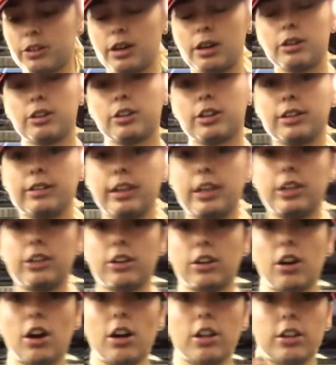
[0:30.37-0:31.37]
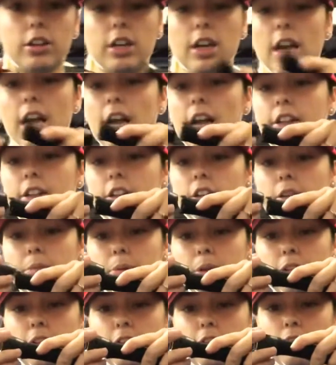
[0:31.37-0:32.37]
You're going to take your collar, and then you're going to put
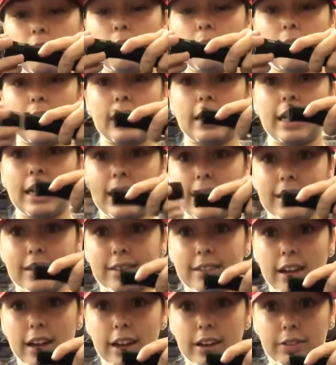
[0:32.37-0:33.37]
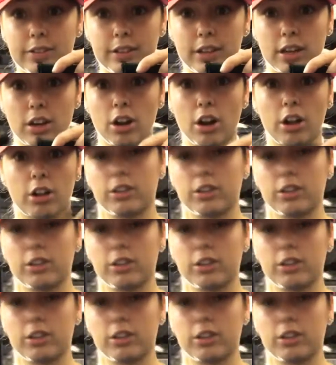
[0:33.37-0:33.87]
your fuel line inside of said collar.